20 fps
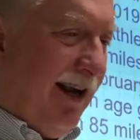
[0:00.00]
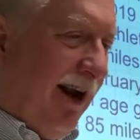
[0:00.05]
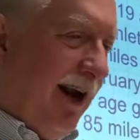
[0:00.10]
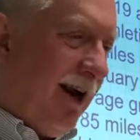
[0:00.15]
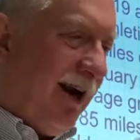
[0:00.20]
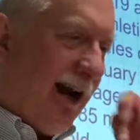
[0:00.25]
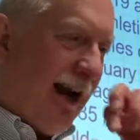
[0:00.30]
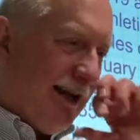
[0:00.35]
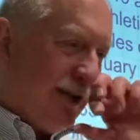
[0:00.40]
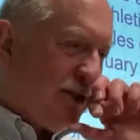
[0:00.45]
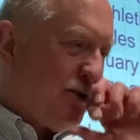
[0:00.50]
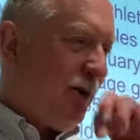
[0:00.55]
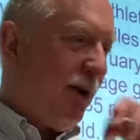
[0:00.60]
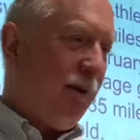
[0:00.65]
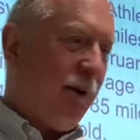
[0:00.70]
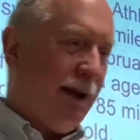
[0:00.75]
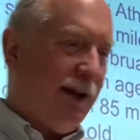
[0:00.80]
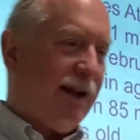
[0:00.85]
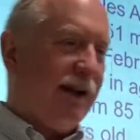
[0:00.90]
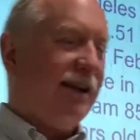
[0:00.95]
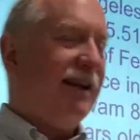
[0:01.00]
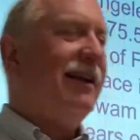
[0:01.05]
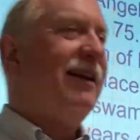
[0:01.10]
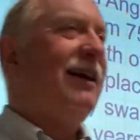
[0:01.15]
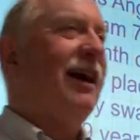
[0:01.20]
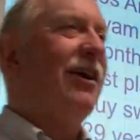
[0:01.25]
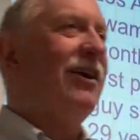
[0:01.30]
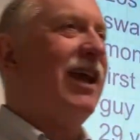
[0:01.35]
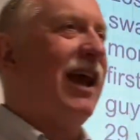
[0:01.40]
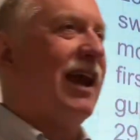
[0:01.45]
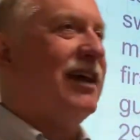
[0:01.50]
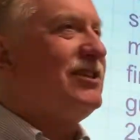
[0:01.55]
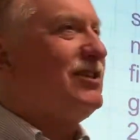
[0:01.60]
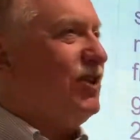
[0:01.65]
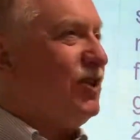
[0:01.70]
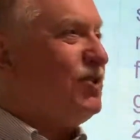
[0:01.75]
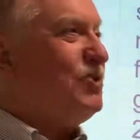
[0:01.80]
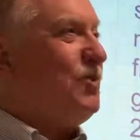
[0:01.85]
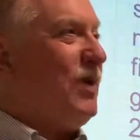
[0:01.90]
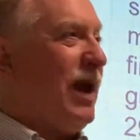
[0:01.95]
All right, swimming. Okay, I
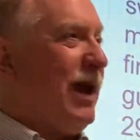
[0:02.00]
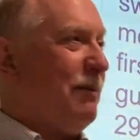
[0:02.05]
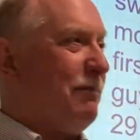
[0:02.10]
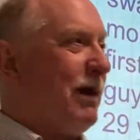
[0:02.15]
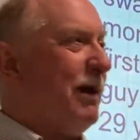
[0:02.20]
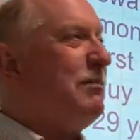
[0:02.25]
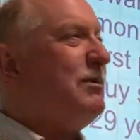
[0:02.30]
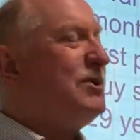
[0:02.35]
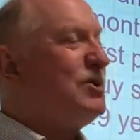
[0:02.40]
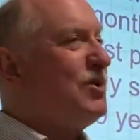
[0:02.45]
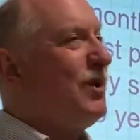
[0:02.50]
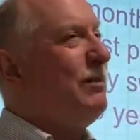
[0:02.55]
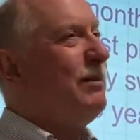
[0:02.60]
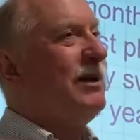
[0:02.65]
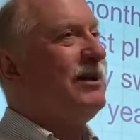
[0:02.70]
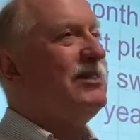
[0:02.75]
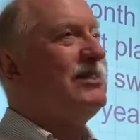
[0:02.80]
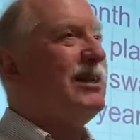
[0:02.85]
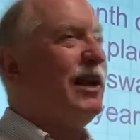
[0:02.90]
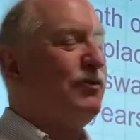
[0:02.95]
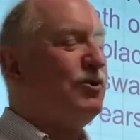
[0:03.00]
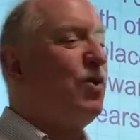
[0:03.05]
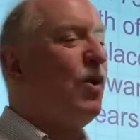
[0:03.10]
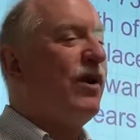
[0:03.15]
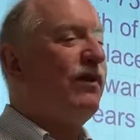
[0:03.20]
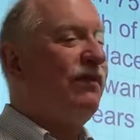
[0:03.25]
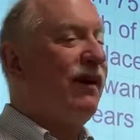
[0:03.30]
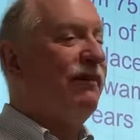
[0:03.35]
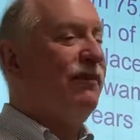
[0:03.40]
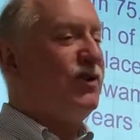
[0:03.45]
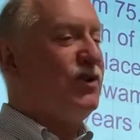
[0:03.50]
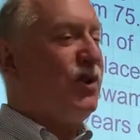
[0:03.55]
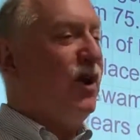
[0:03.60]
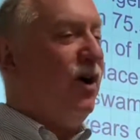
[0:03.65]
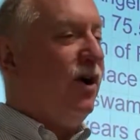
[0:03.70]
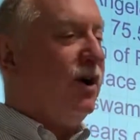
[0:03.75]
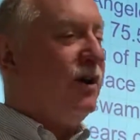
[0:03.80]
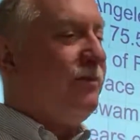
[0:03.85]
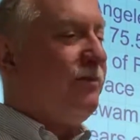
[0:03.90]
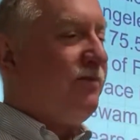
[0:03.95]
still swim. I've been swimming since I'm 25 years
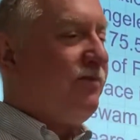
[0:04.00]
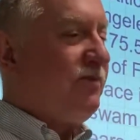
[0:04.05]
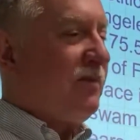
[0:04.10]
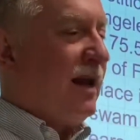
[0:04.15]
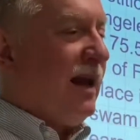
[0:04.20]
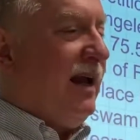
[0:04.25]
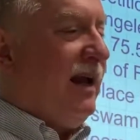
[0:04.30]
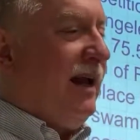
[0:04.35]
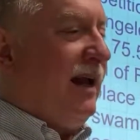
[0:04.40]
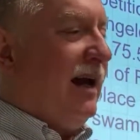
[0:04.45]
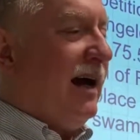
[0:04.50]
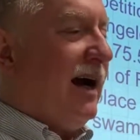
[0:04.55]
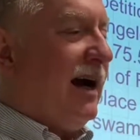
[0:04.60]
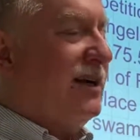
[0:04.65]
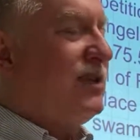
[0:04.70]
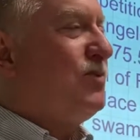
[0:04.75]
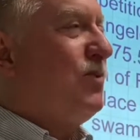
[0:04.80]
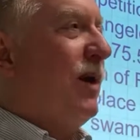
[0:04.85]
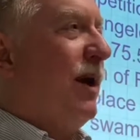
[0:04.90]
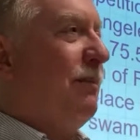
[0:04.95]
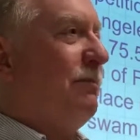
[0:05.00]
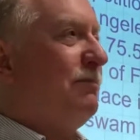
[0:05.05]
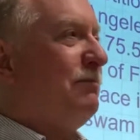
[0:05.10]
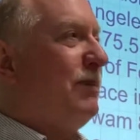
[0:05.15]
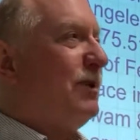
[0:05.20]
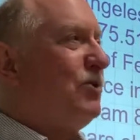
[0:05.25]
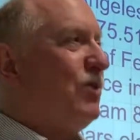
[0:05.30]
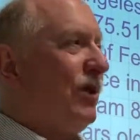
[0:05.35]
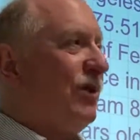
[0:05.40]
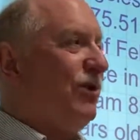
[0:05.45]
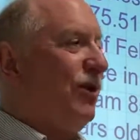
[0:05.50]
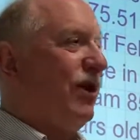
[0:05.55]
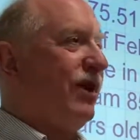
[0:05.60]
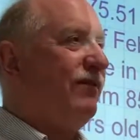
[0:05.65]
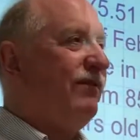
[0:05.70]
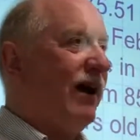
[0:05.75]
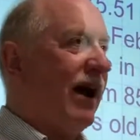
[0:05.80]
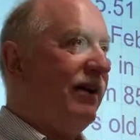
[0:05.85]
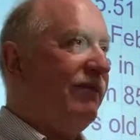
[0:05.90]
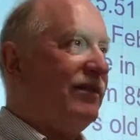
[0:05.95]
old. I swim between
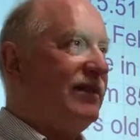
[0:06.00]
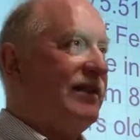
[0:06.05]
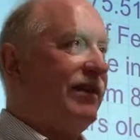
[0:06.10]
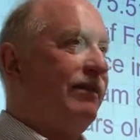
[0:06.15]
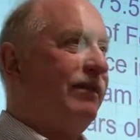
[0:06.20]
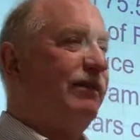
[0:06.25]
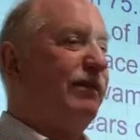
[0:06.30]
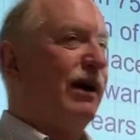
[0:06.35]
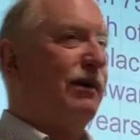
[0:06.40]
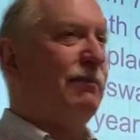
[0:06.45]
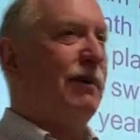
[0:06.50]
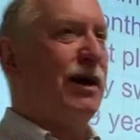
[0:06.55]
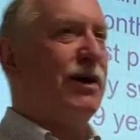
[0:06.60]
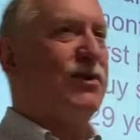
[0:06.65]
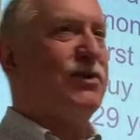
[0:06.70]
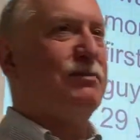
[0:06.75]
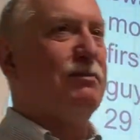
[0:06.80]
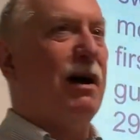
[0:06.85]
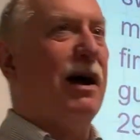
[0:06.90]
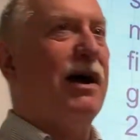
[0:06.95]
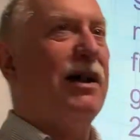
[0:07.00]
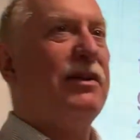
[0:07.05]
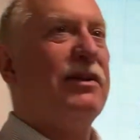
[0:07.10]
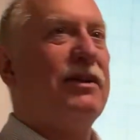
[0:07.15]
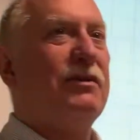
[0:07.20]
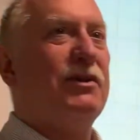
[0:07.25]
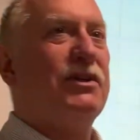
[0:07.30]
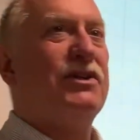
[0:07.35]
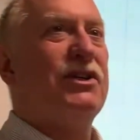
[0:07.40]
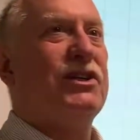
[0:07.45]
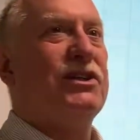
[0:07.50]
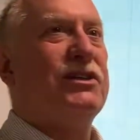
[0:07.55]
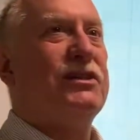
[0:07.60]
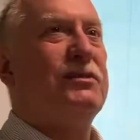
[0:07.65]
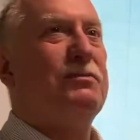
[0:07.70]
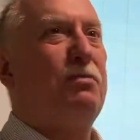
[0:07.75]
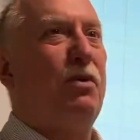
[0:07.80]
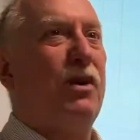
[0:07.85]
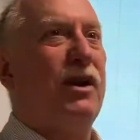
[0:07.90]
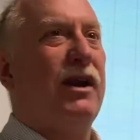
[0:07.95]
35 and 75 miles a month, which
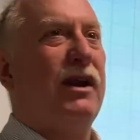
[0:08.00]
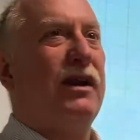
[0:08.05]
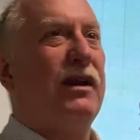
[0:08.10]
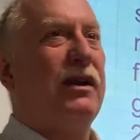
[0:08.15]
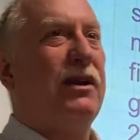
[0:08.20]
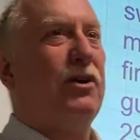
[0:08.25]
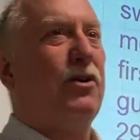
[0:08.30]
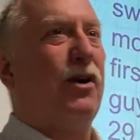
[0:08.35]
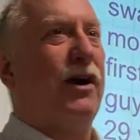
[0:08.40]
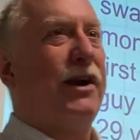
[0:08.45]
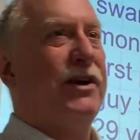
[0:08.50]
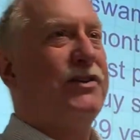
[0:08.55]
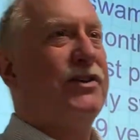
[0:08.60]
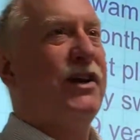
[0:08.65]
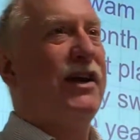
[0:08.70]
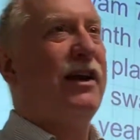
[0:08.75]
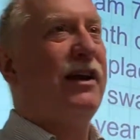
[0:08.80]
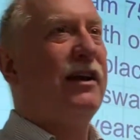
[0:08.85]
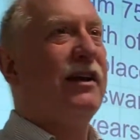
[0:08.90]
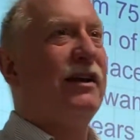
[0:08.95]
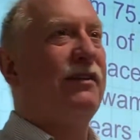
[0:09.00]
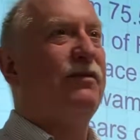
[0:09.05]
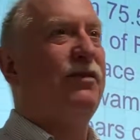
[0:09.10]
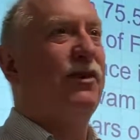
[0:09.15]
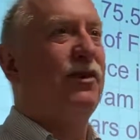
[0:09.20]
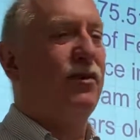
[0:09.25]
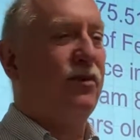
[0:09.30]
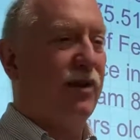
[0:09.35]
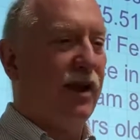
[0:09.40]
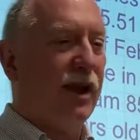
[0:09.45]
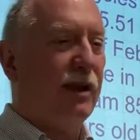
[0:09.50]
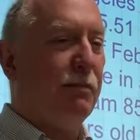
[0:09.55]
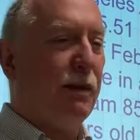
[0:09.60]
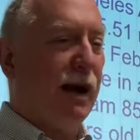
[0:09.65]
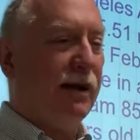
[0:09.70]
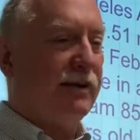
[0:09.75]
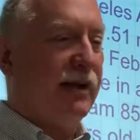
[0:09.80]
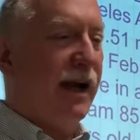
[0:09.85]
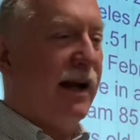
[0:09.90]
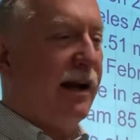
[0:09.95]
is pretty crazy if you think
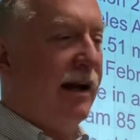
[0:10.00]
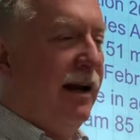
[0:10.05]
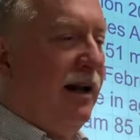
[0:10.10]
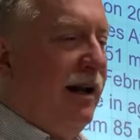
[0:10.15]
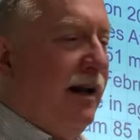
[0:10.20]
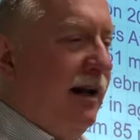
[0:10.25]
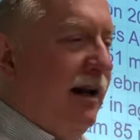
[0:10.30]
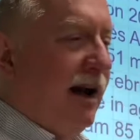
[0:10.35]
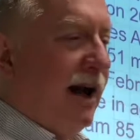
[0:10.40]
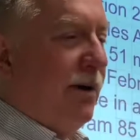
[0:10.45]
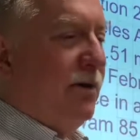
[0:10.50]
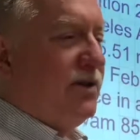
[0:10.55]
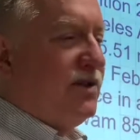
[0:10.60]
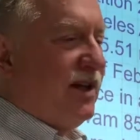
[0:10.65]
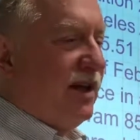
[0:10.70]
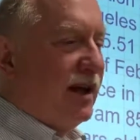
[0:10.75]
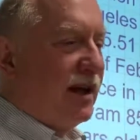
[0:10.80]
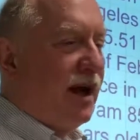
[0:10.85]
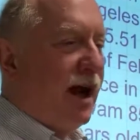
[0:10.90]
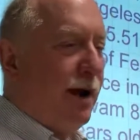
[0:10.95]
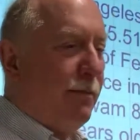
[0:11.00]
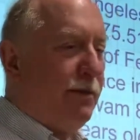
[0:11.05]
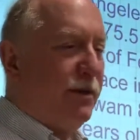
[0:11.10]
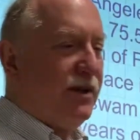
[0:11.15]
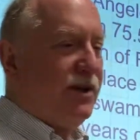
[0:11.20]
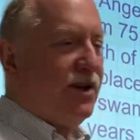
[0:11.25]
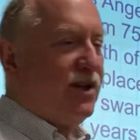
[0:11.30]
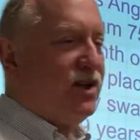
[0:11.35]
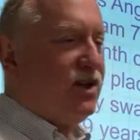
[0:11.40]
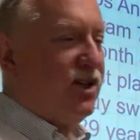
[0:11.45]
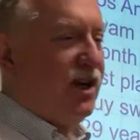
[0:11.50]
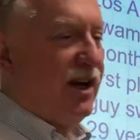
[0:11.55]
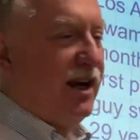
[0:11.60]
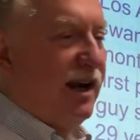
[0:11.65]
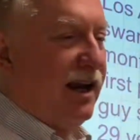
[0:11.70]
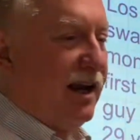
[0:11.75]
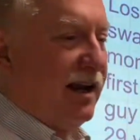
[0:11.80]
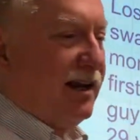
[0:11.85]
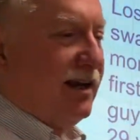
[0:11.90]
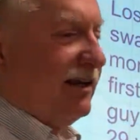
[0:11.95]
about that. I was in a competition
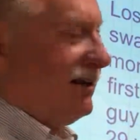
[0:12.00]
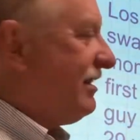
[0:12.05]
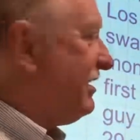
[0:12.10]
in